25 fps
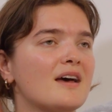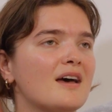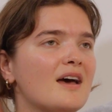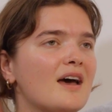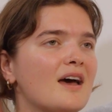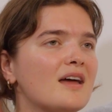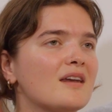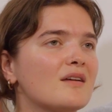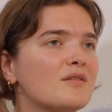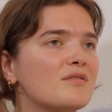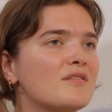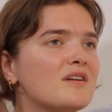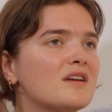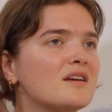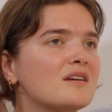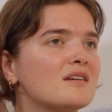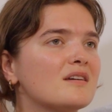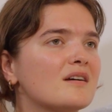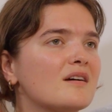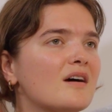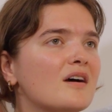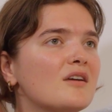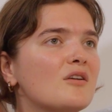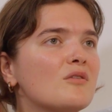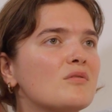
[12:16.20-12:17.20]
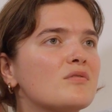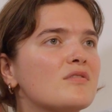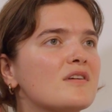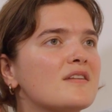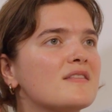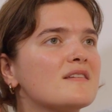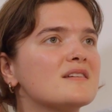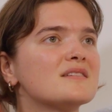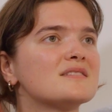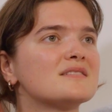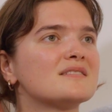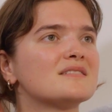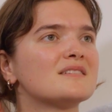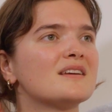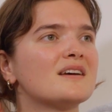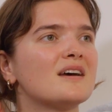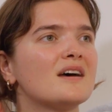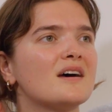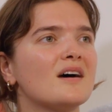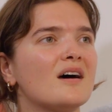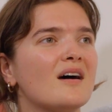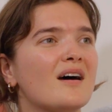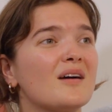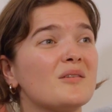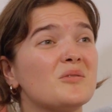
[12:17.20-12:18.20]
And I don't think
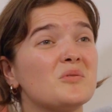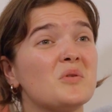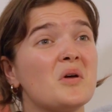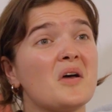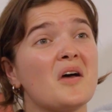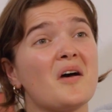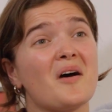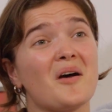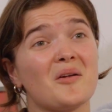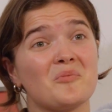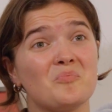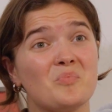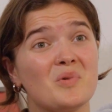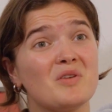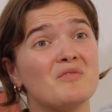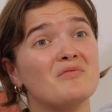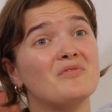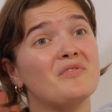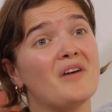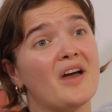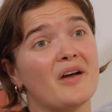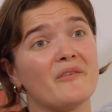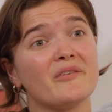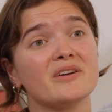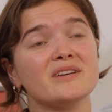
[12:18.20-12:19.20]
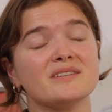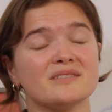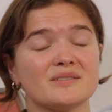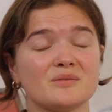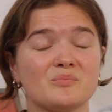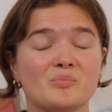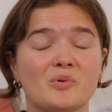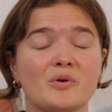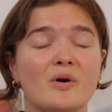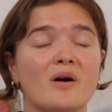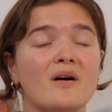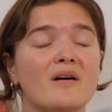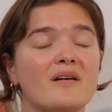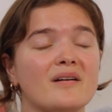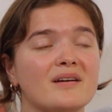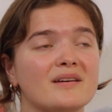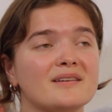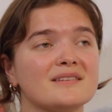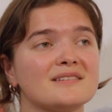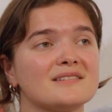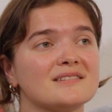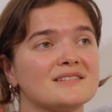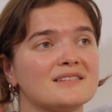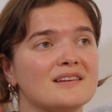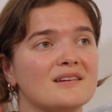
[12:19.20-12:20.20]
I'd be very
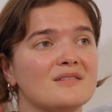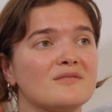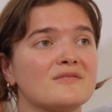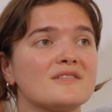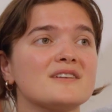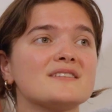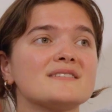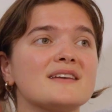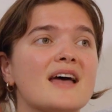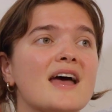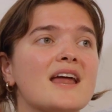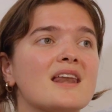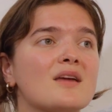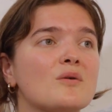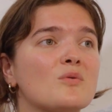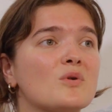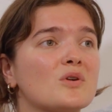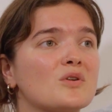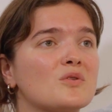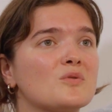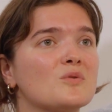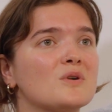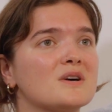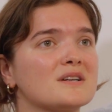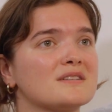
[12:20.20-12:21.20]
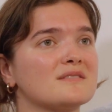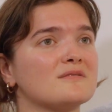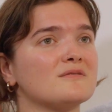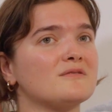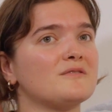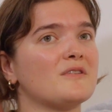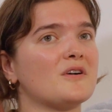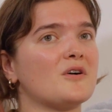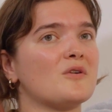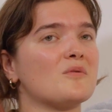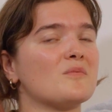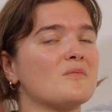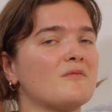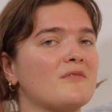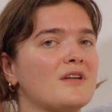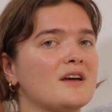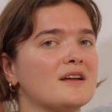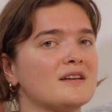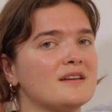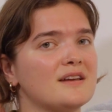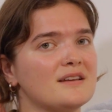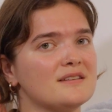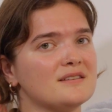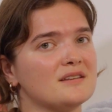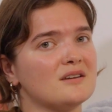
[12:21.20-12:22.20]
surprised if there's anyone who works in film that
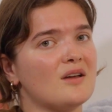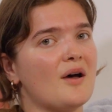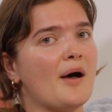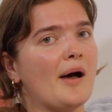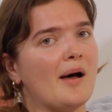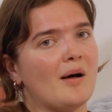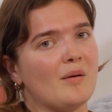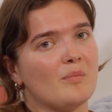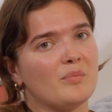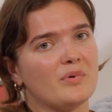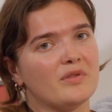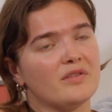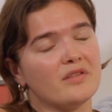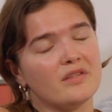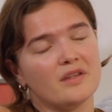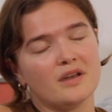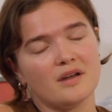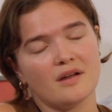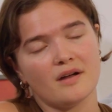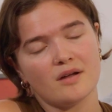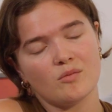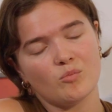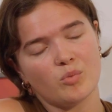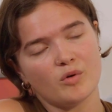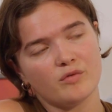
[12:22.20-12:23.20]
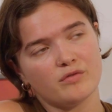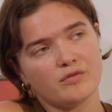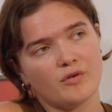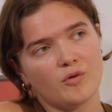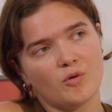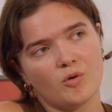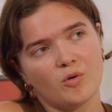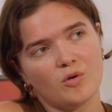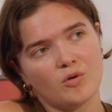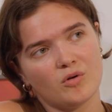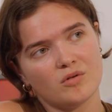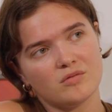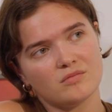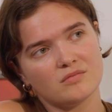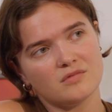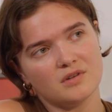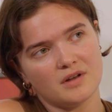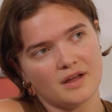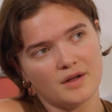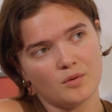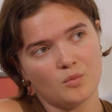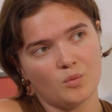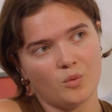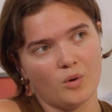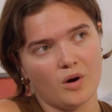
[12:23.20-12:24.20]
isn't up the night before
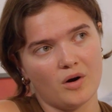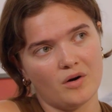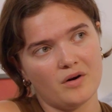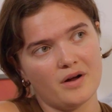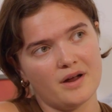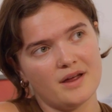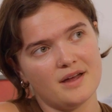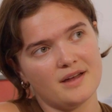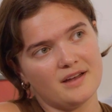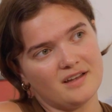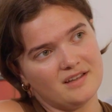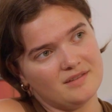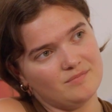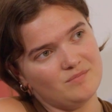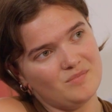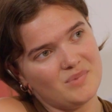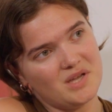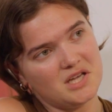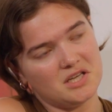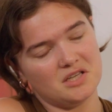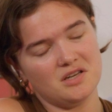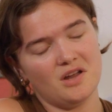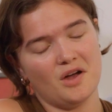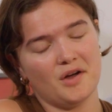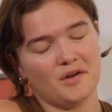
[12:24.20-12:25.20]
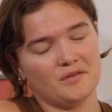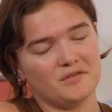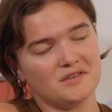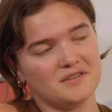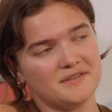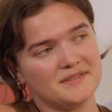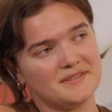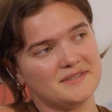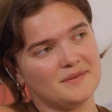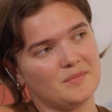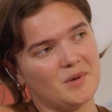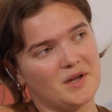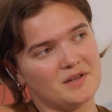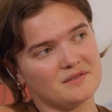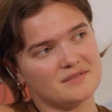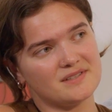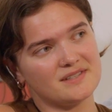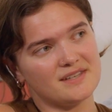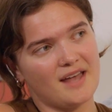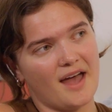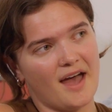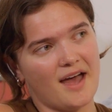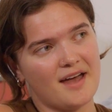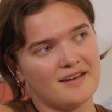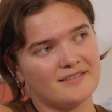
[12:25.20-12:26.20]
like worrying and being nervous about
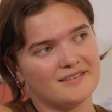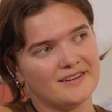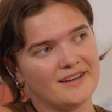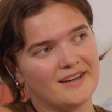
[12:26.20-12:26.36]
set.